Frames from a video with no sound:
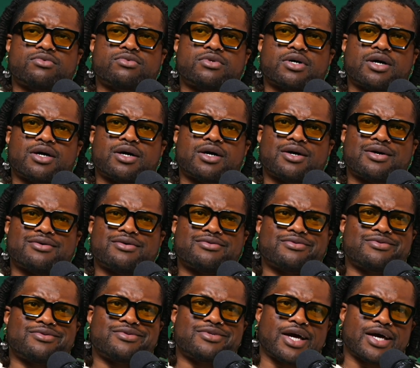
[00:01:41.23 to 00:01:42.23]

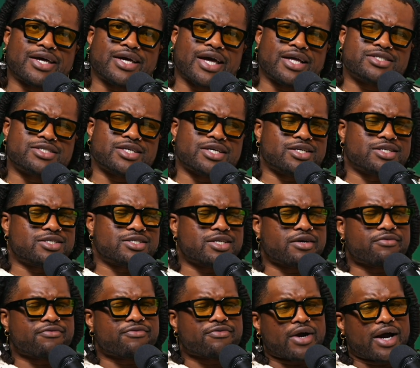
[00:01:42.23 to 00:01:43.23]
I can't say the
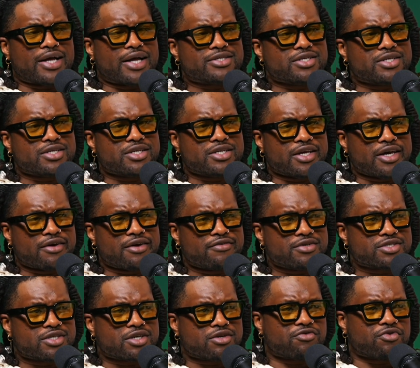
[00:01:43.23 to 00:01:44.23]
same for Anthony
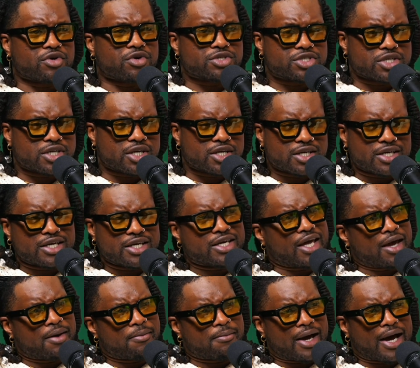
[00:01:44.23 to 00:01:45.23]
Davis, unfortunately. He
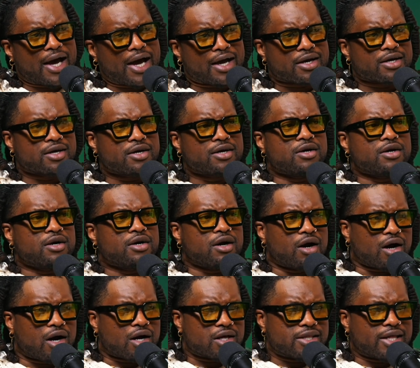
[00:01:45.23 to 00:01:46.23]
came back
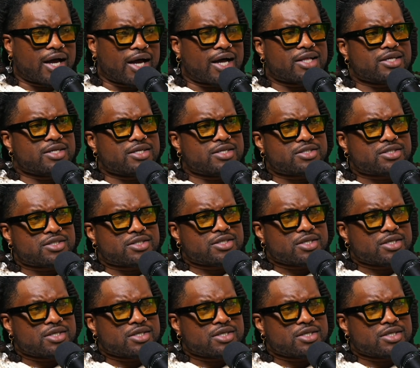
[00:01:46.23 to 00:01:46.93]
on Dallas.